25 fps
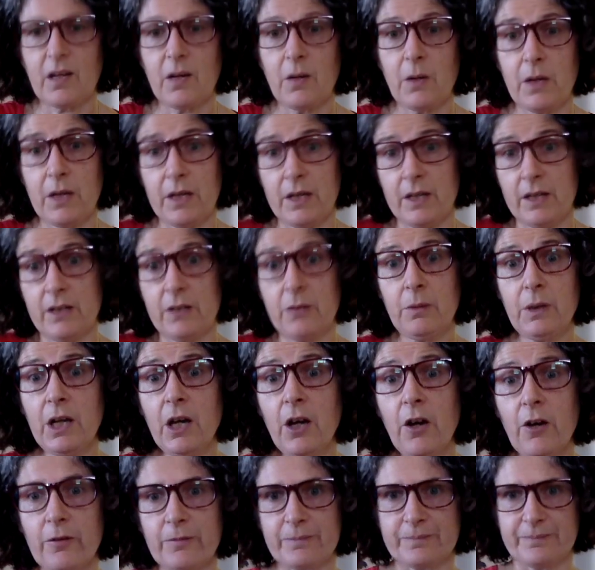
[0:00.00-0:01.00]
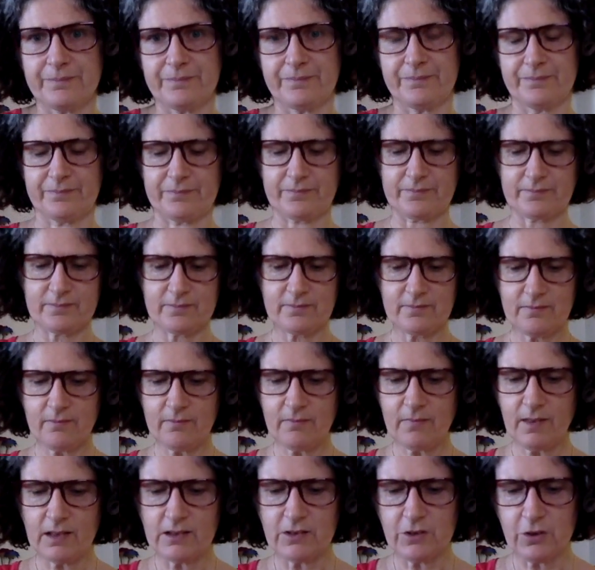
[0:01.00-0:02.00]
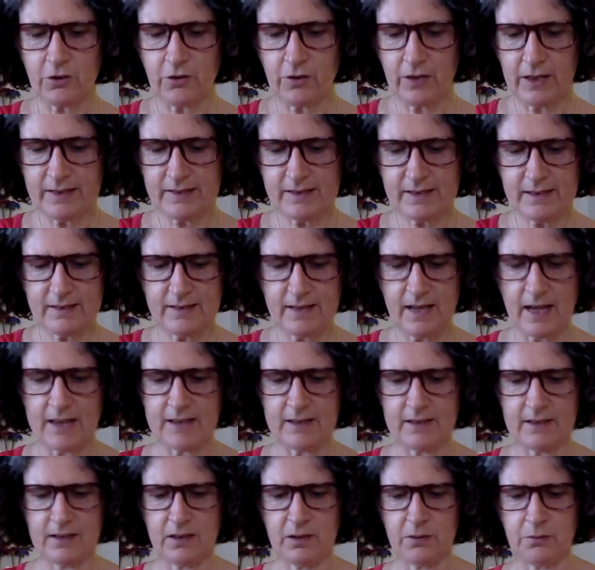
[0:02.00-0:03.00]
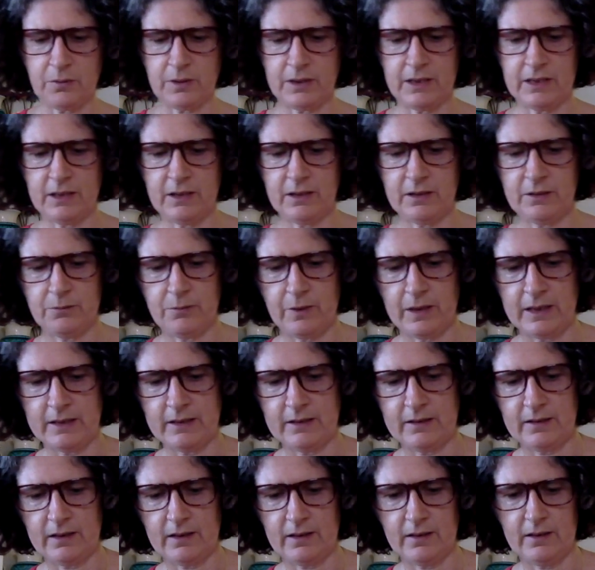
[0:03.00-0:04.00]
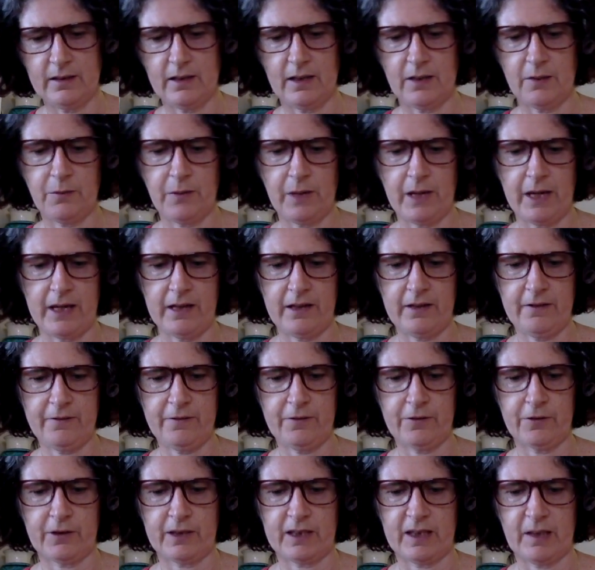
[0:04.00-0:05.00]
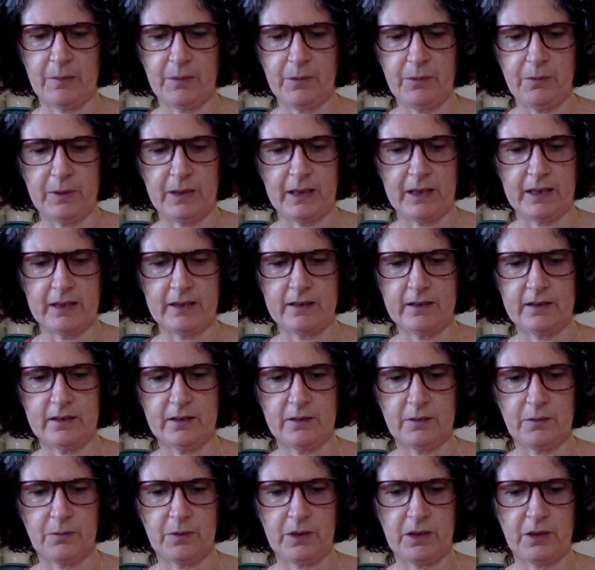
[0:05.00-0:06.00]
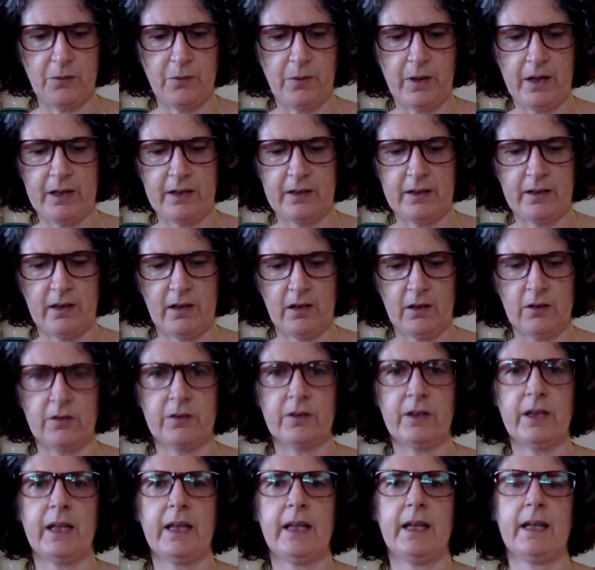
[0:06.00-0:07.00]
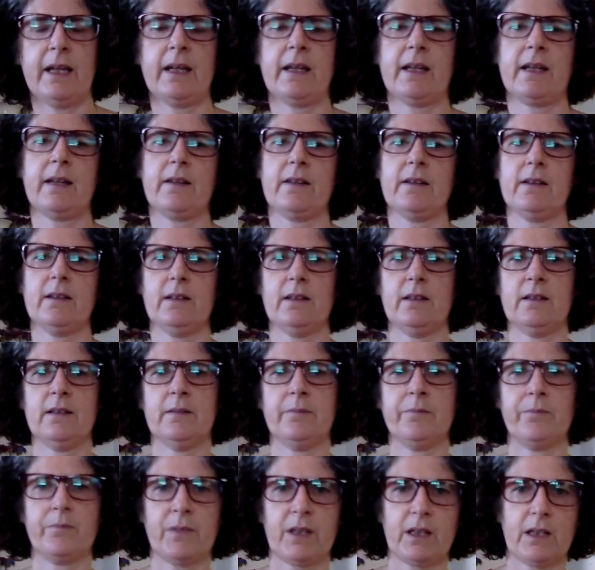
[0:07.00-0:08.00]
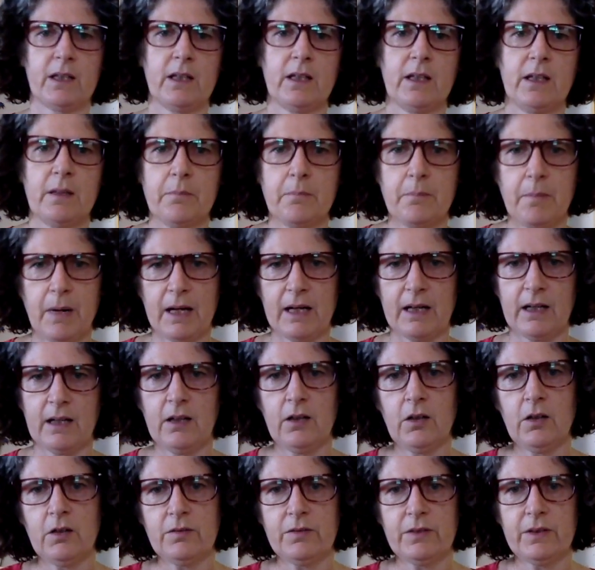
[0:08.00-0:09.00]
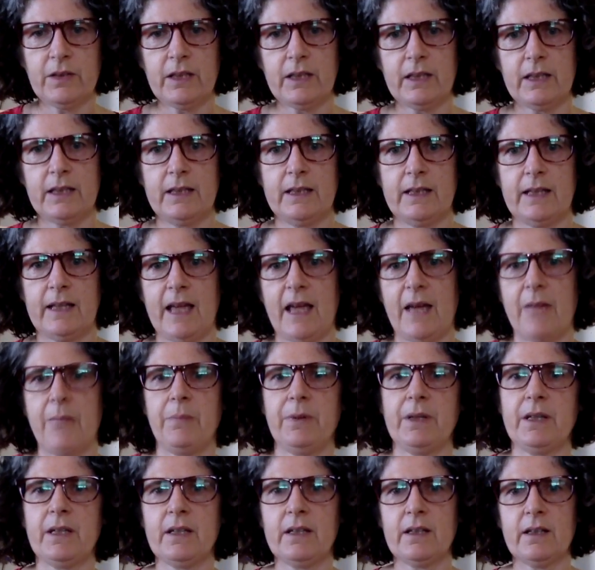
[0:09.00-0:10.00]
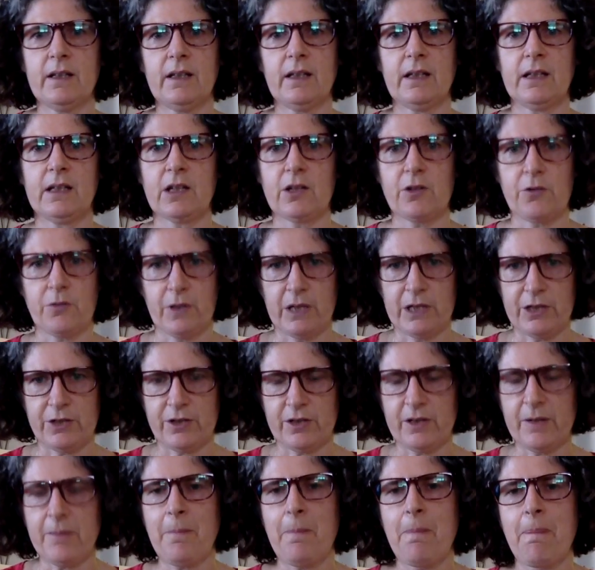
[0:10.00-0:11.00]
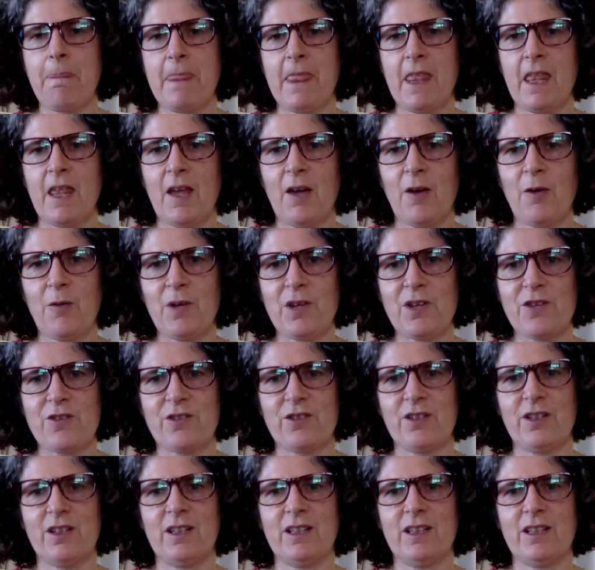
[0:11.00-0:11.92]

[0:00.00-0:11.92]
here we go. So as I said, we went away for a couple of weekends. We were on a bungalow in a camping in Croatia, which